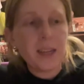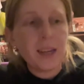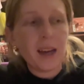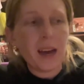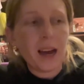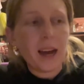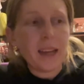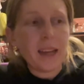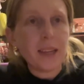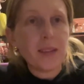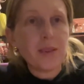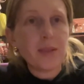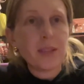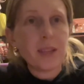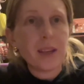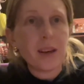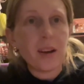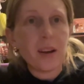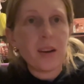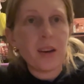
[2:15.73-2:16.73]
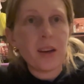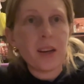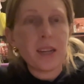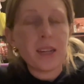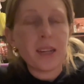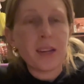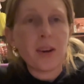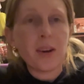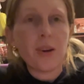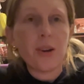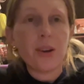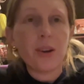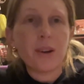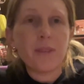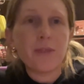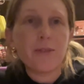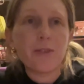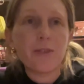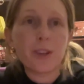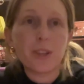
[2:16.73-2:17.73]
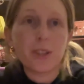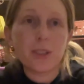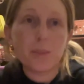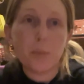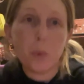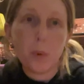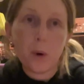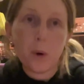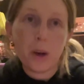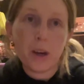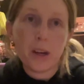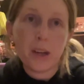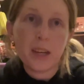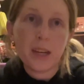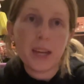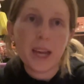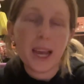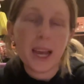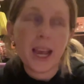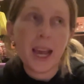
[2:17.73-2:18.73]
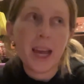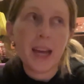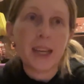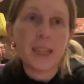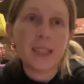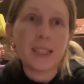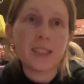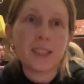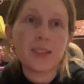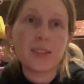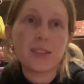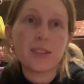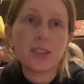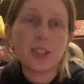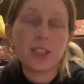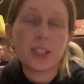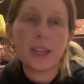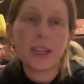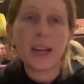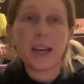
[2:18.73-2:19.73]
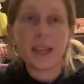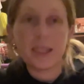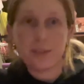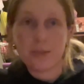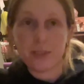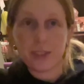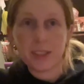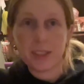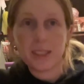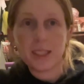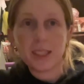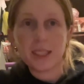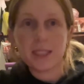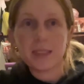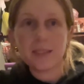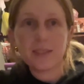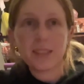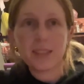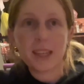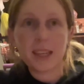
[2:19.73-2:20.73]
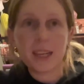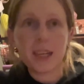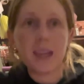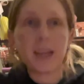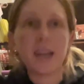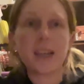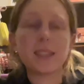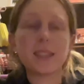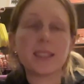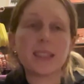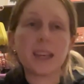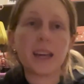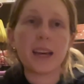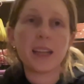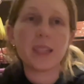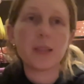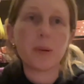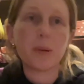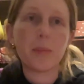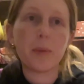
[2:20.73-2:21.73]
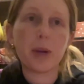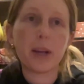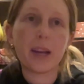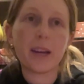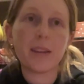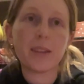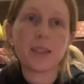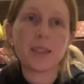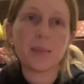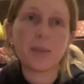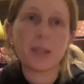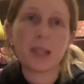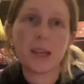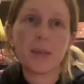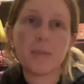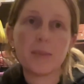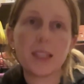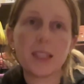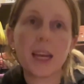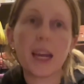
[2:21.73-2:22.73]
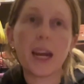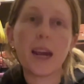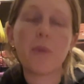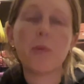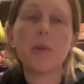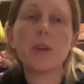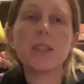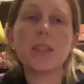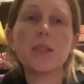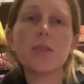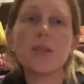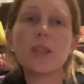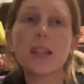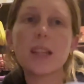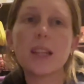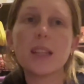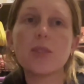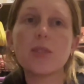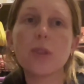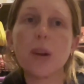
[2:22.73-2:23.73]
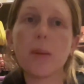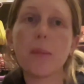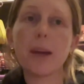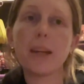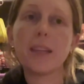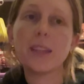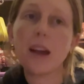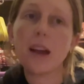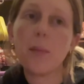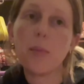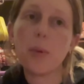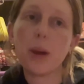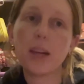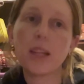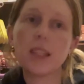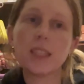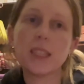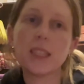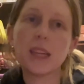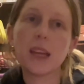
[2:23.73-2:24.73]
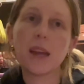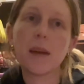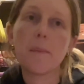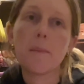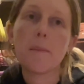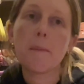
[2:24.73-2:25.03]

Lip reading: I use it on our firstborn, and she has really sensitive skin and gets eczema breakouts sometimes. And I was using this throughout my entire pregnancy.